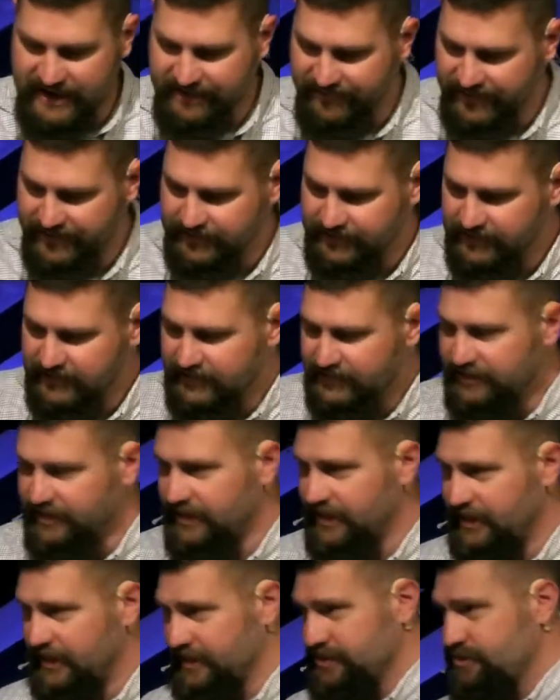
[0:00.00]
of it.
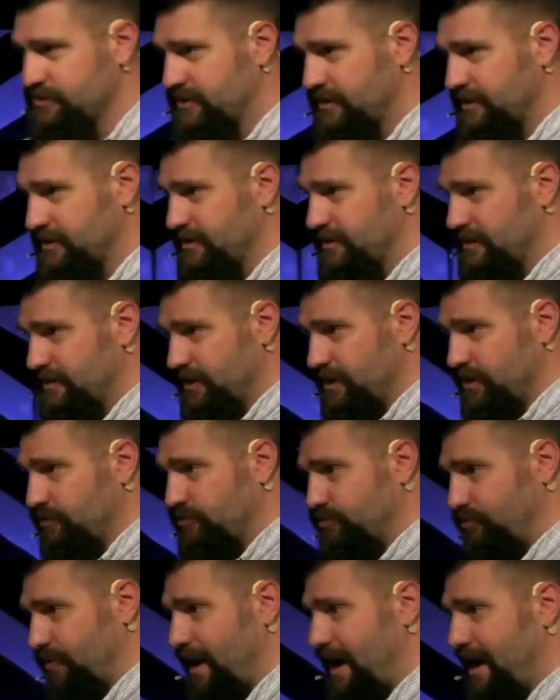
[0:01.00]
Uh, you could, you know,
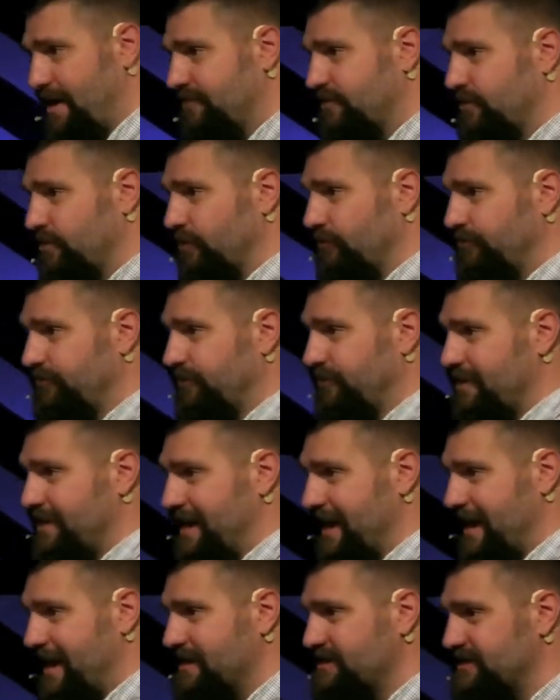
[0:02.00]
drive closer to
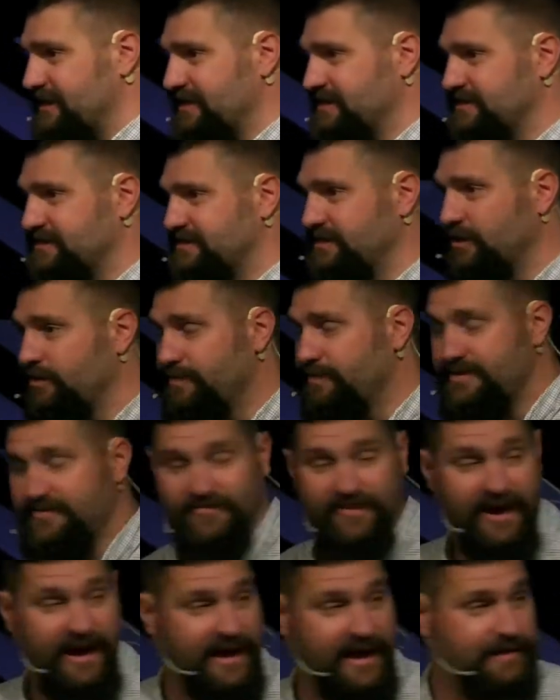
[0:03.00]
the edge and still be
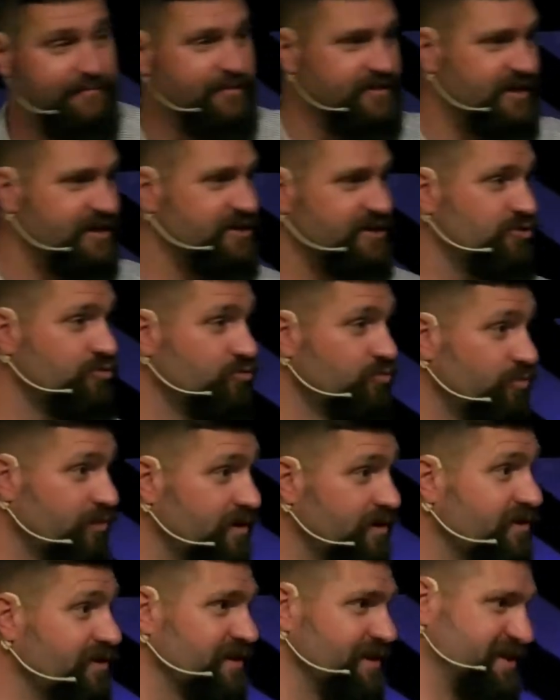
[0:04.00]
fine, but then you'd
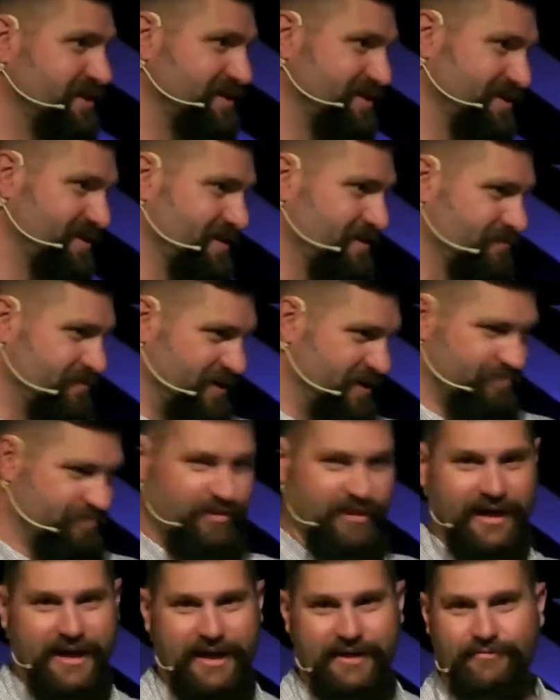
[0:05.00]
really be
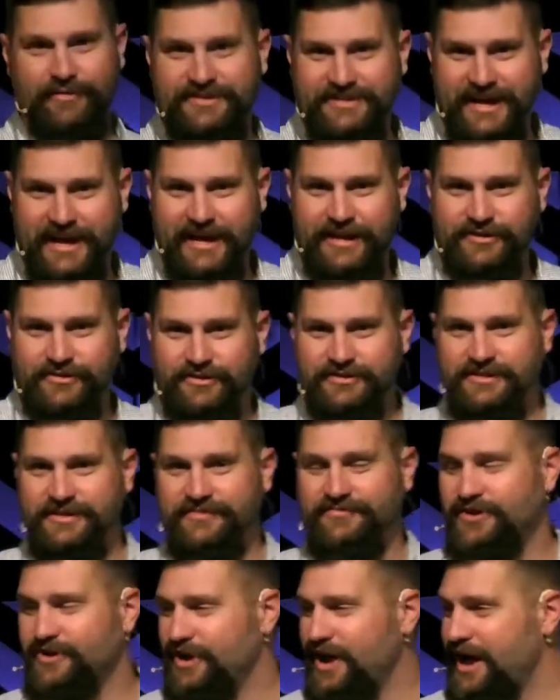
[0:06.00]
playing with dangers.
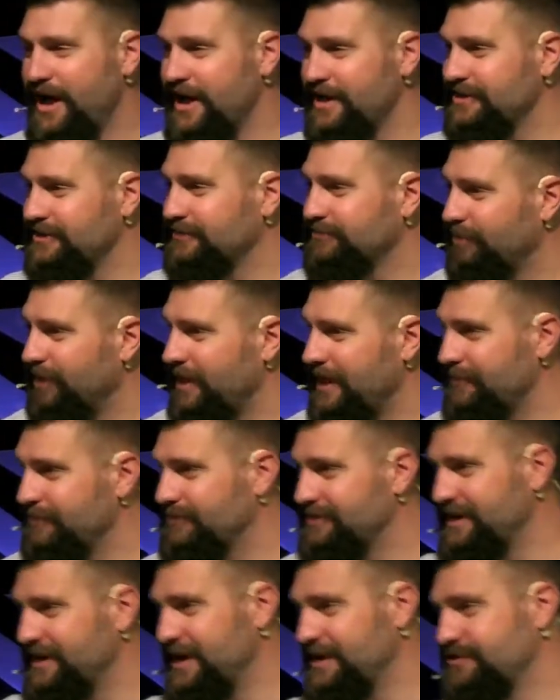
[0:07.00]
If you're not playing
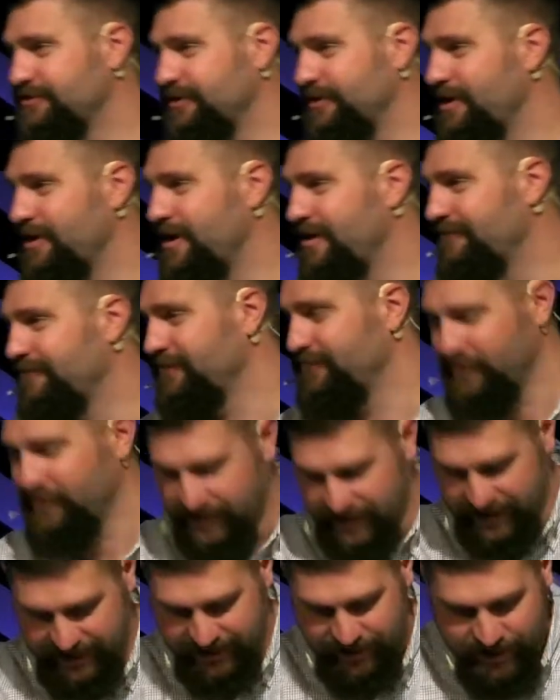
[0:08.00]
with danger enough, if you're
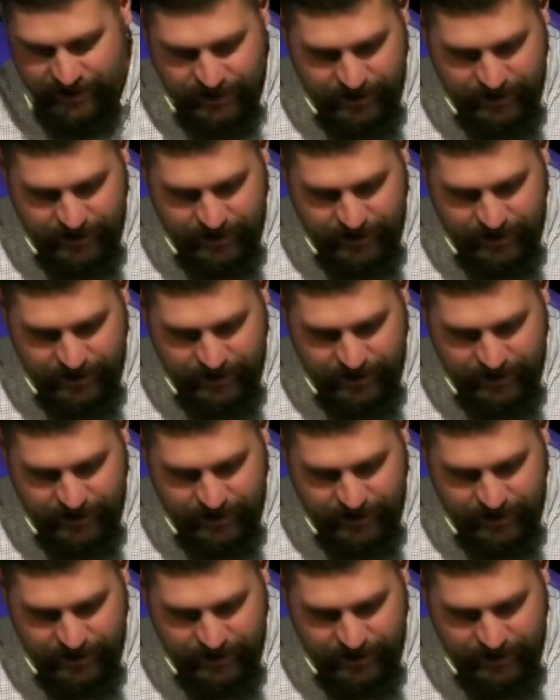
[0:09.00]
getting